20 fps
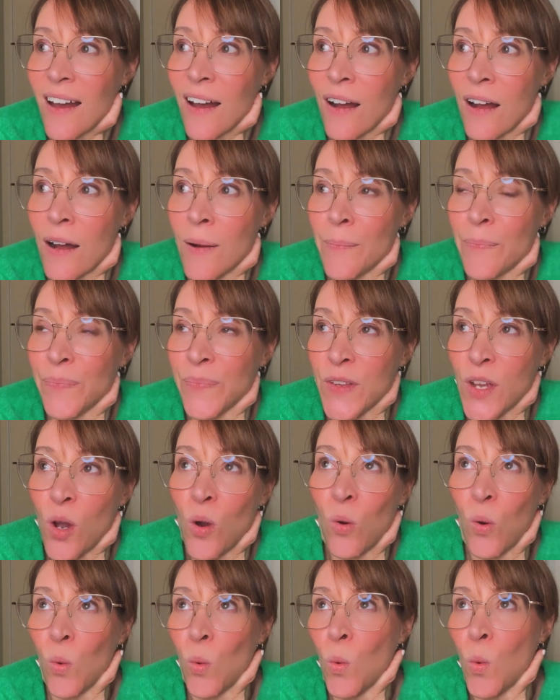
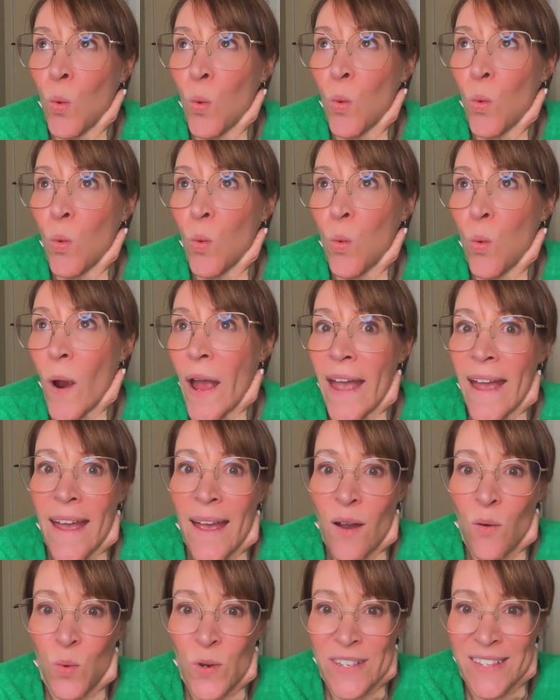
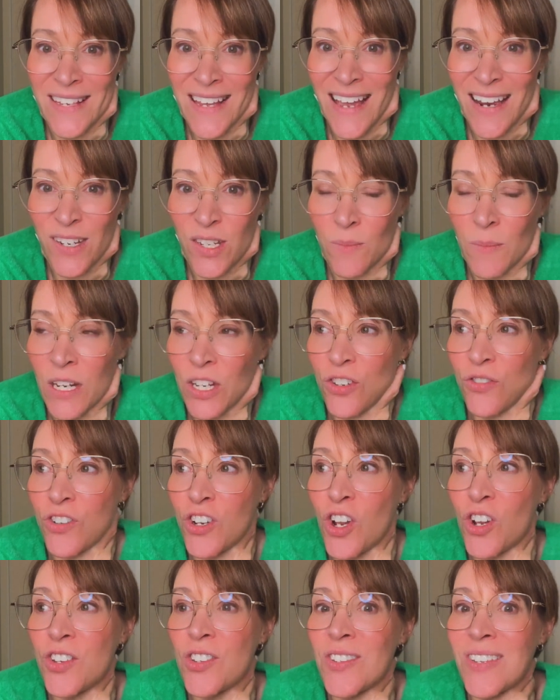Where was the
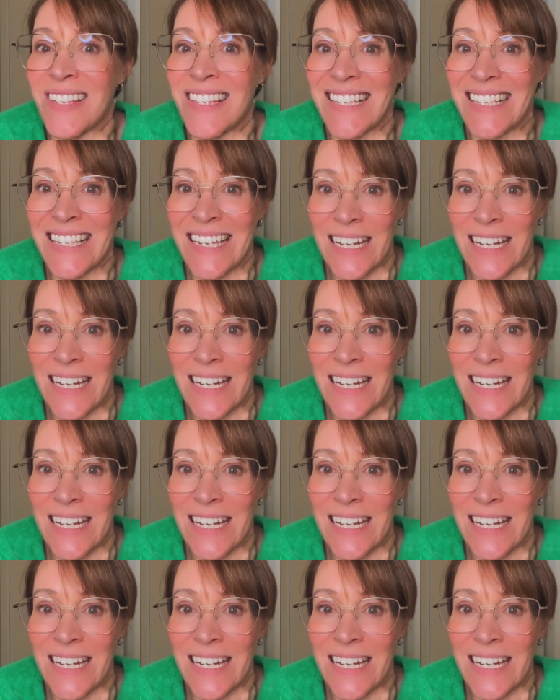endometriosis?